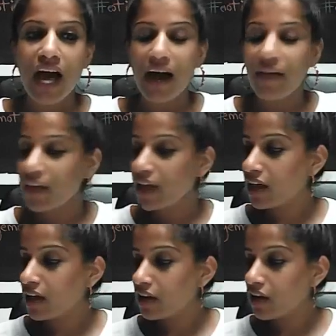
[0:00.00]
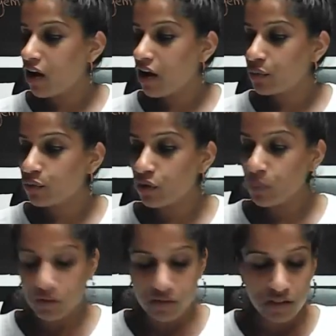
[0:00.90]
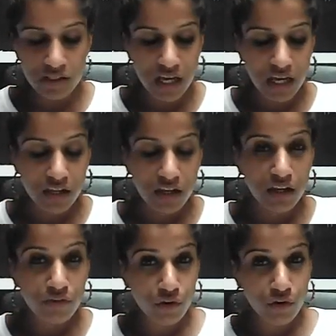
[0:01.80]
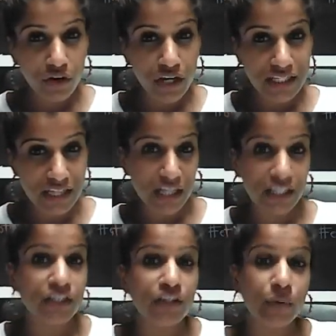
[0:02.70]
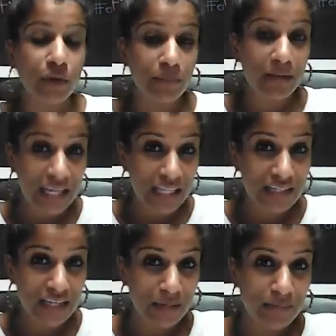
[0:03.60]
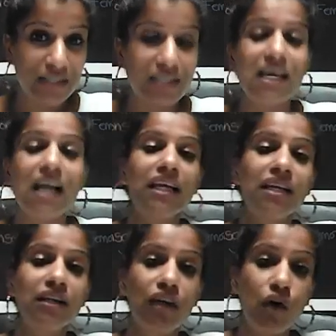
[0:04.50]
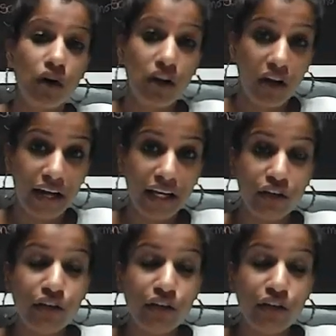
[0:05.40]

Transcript: And then I also want to say that if you're Italian and you want to play these games in Italian online,